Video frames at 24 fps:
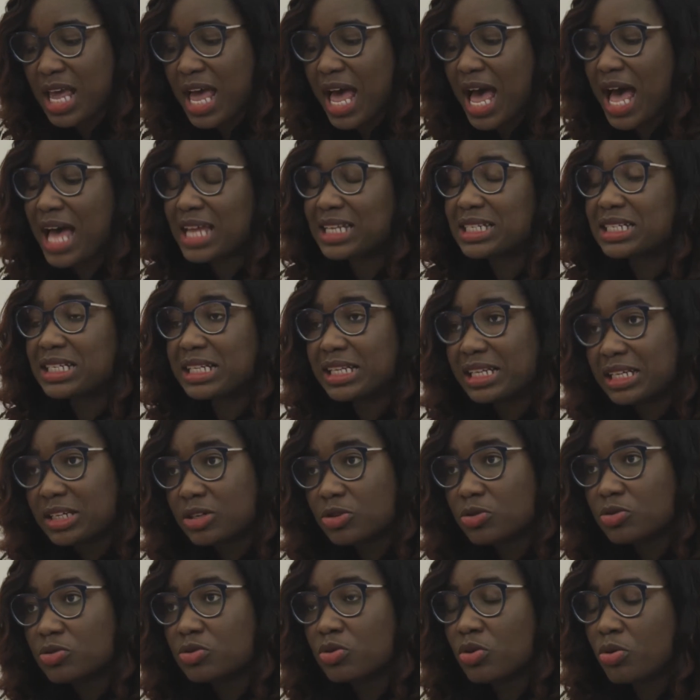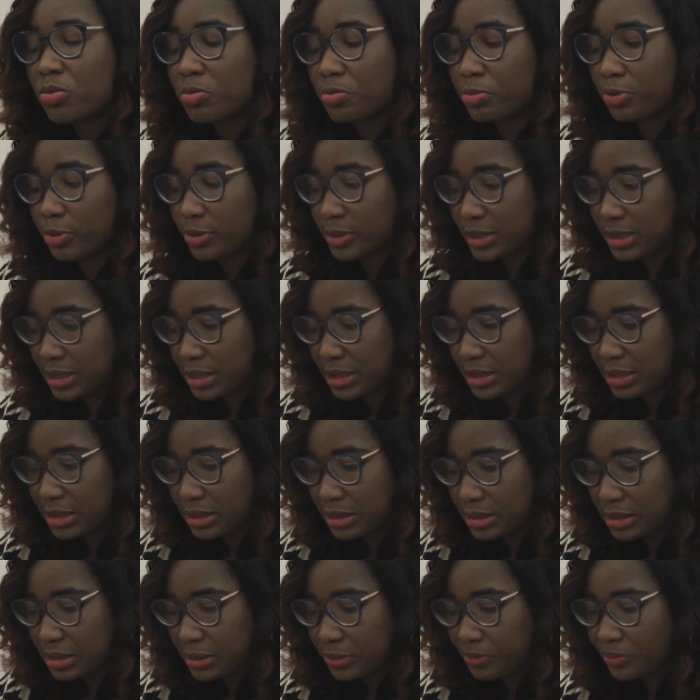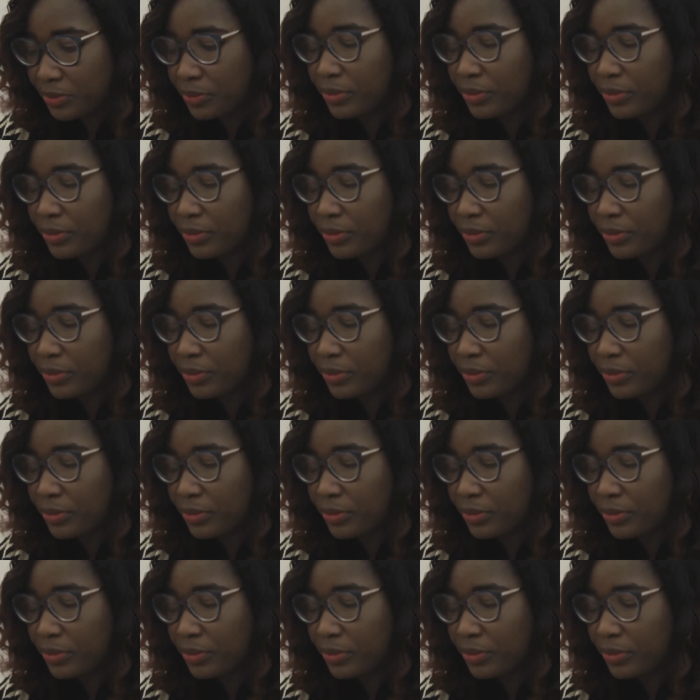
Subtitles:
and legal proceedings.